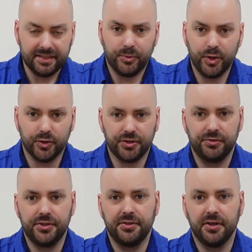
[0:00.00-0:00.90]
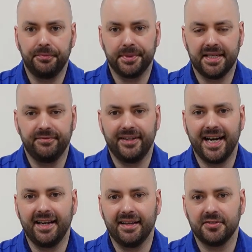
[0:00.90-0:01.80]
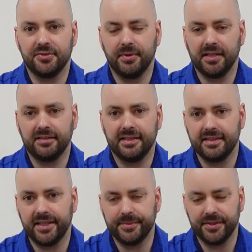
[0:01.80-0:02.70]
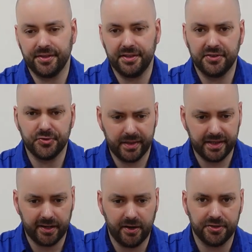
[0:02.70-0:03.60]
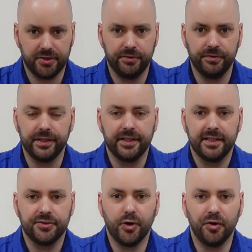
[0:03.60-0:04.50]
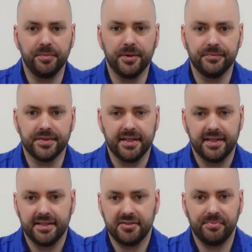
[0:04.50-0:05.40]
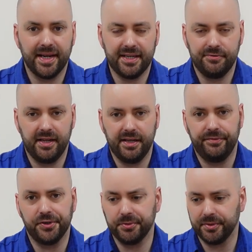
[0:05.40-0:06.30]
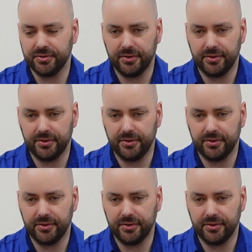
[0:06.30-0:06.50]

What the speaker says: We also do 0% finance as well on these helmets, so you can spread the cost over 12 months, so making it really affordable. So